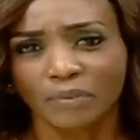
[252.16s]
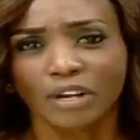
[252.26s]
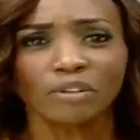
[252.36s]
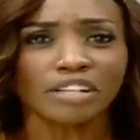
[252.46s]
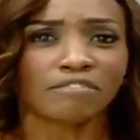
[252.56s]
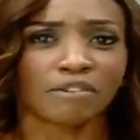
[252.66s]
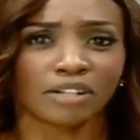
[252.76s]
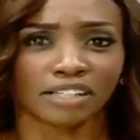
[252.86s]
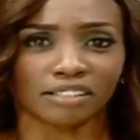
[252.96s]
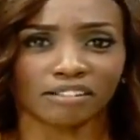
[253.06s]
You see, we only
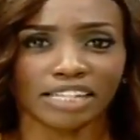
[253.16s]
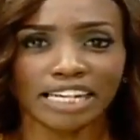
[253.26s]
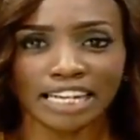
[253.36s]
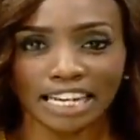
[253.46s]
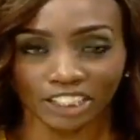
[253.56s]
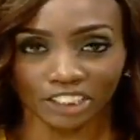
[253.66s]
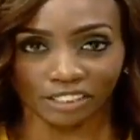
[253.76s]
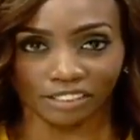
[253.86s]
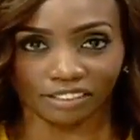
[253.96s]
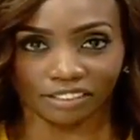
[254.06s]
focus on
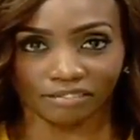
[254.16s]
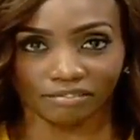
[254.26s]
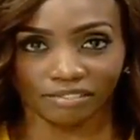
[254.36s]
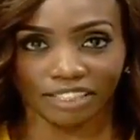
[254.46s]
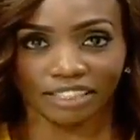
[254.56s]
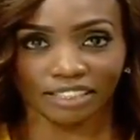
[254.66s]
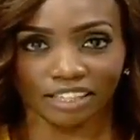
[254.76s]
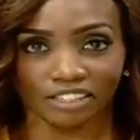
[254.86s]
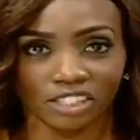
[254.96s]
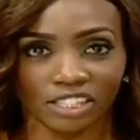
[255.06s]
elections in
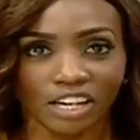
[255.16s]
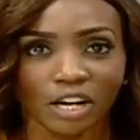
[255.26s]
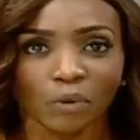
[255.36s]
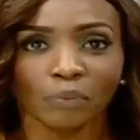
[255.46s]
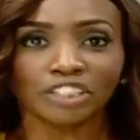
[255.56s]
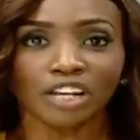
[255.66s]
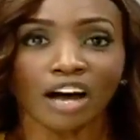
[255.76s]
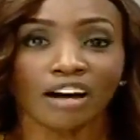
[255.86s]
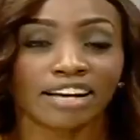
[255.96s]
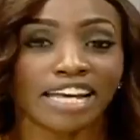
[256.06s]
this country, which
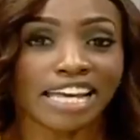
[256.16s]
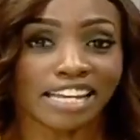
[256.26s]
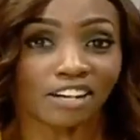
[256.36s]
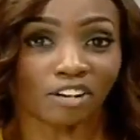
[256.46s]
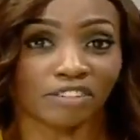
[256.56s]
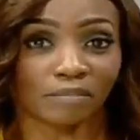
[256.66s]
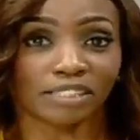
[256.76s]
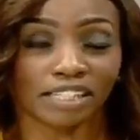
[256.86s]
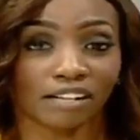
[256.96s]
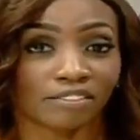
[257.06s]
are in and of
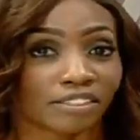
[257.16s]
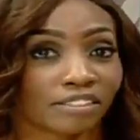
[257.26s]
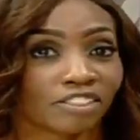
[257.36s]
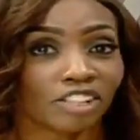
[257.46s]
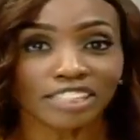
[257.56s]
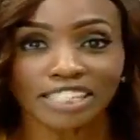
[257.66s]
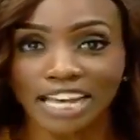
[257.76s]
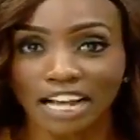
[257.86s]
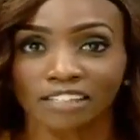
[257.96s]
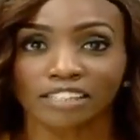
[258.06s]
themselves not
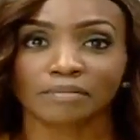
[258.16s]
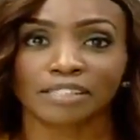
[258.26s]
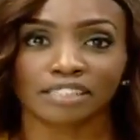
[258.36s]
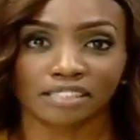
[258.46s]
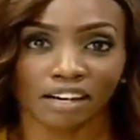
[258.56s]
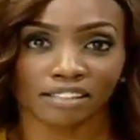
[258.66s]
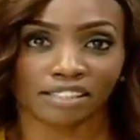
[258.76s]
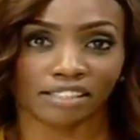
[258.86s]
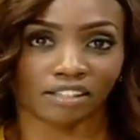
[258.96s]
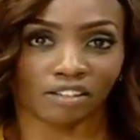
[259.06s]
the ultimate
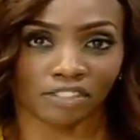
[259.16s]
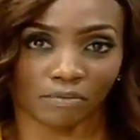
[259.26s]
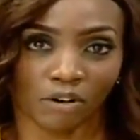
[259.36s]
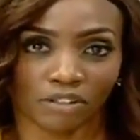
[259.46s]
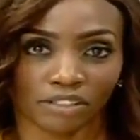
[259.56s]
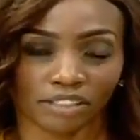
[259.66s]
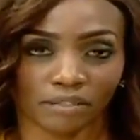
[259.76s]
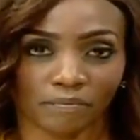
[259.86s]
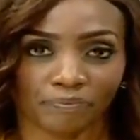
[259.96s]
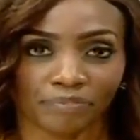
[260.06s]
yardstick of
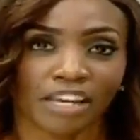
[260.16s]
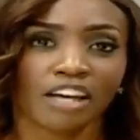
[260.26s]
democracy.